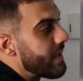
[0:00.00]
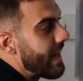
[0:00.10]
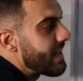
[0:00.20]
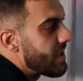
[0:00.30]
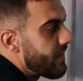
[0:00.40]

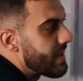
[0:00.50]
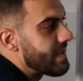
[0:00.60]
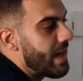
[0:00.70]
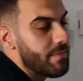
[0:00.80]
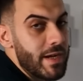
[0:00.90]
negative
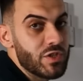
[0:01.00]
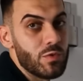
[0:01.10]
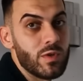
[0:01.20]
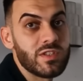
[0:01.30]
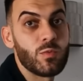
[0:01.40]
exact match
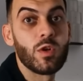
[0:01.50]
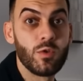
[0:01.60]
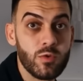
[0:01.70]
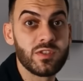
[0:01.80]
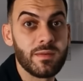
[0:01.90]
the ones that were
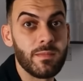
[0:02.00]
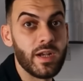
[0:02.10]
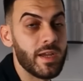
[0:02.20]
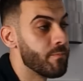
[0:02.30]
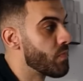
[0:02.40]
losing
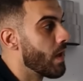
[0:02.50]
money,